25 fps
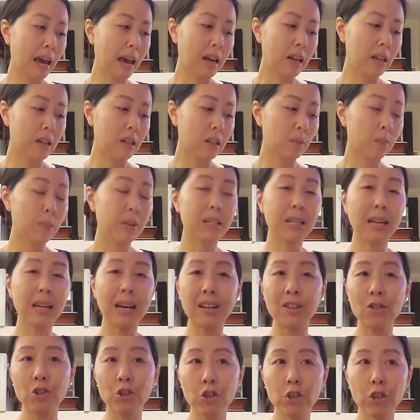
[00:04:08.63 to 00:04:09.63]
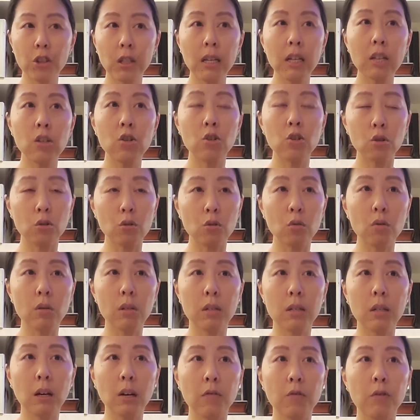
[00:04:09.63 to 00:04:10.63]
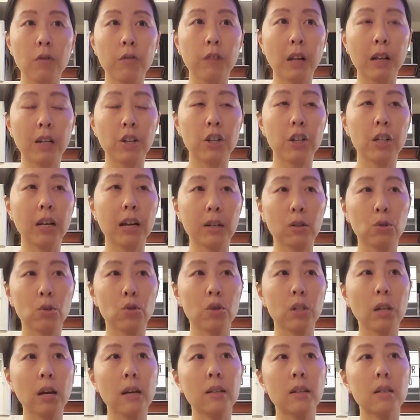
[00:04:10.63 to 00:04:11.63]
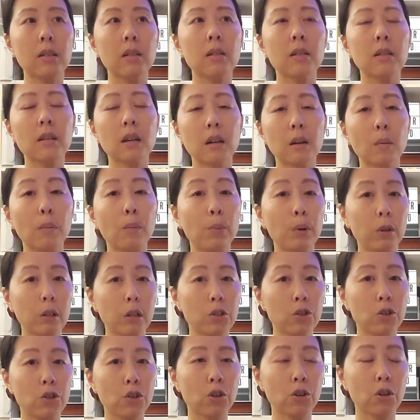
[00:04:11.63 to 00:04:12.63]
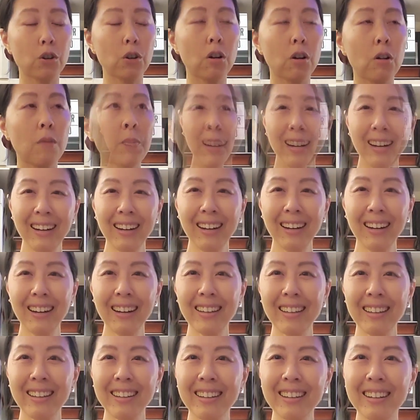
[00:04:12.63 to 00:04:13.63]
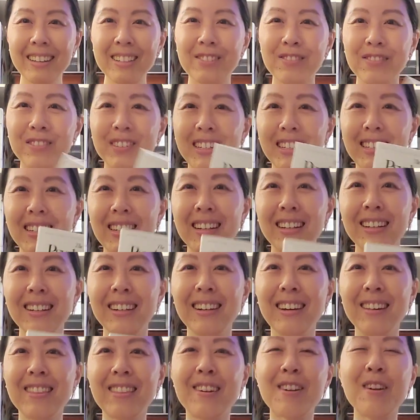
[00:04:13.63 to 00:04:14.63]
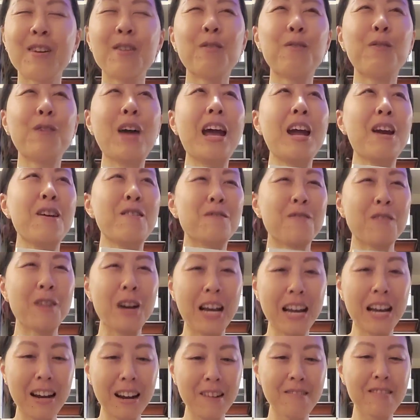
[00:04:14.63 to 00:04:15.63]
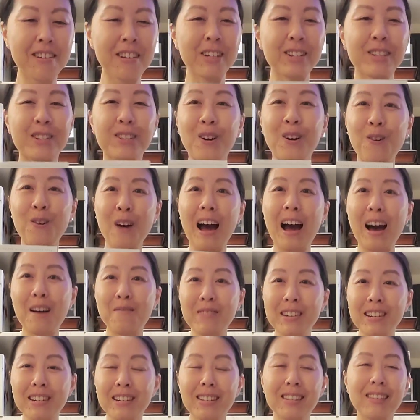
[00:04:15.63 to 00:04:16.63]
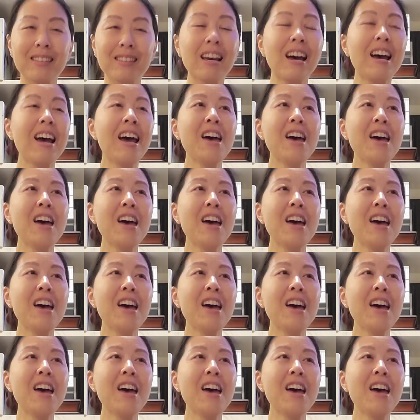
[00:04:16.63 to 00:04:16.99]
and potentially do the self-reflection exercises in a bullet journal. The next book, another favorite. I'm just so happy to see.